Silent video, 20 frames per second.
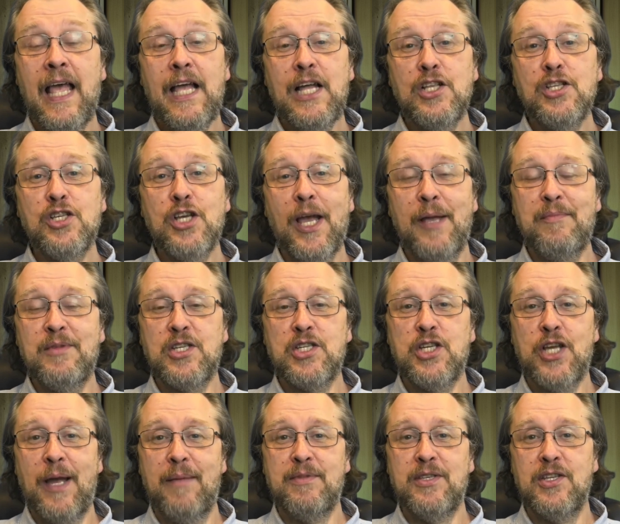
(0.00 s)
James
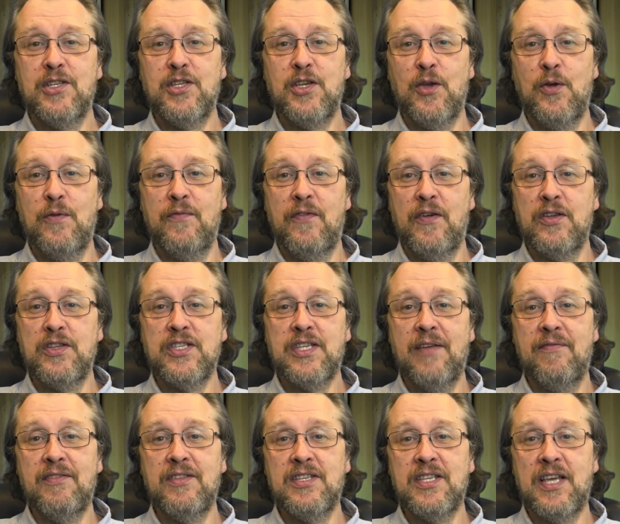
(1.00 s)
chapter 2 verse
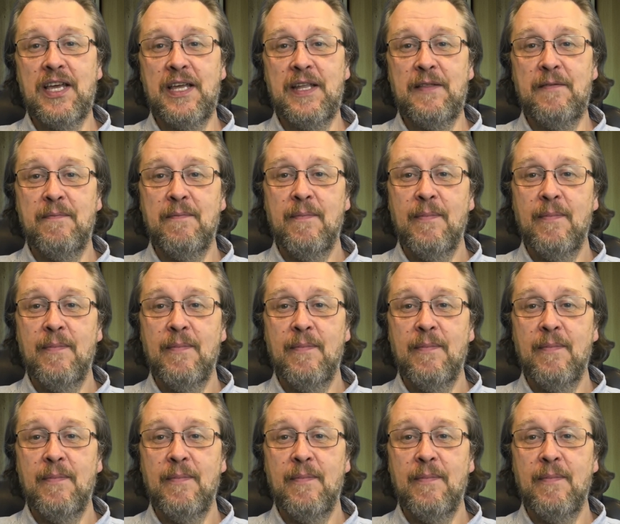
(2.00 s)
17